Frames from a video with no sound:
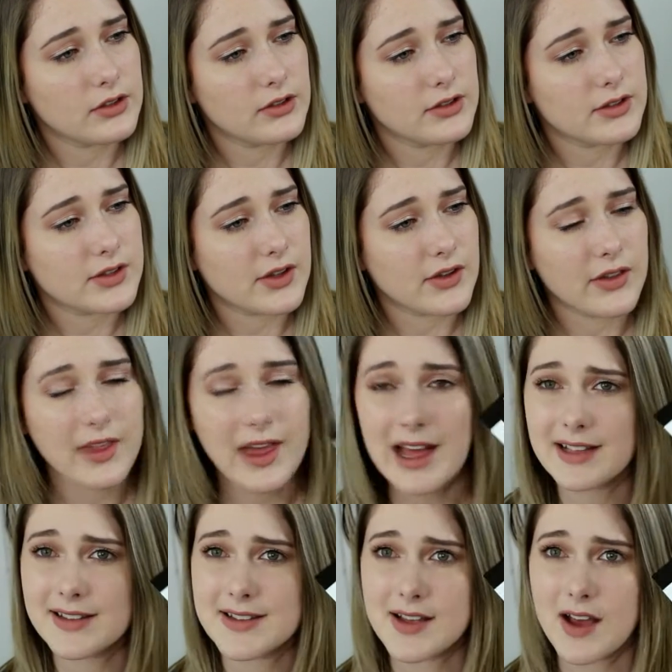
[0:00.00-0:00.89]
So
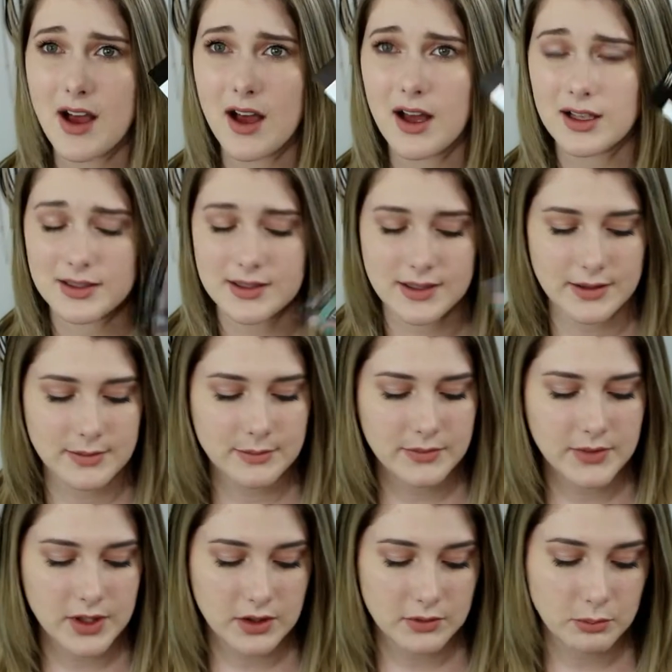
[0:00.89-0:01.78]
that's awesome.
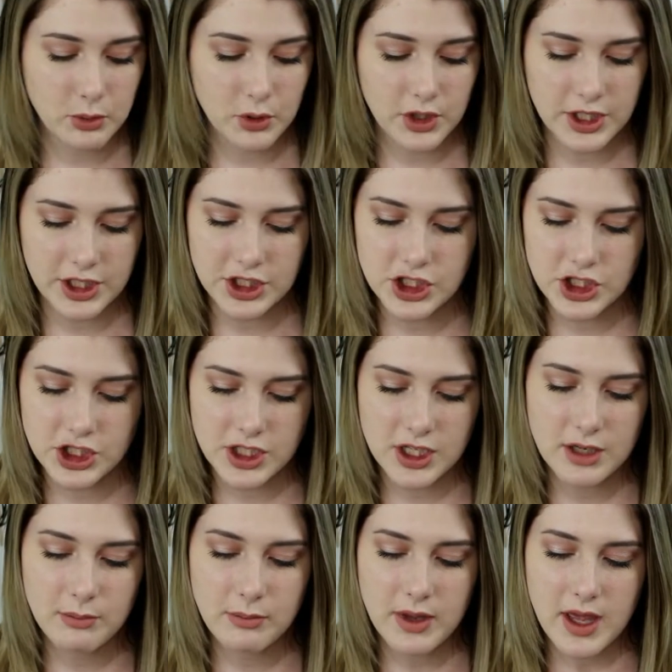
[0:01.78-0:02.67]
They're pretty
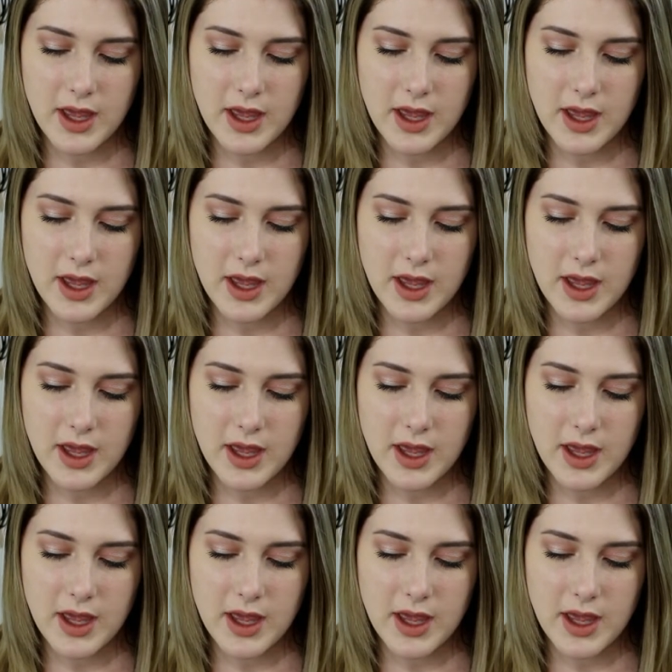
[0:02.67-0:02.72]
cheap.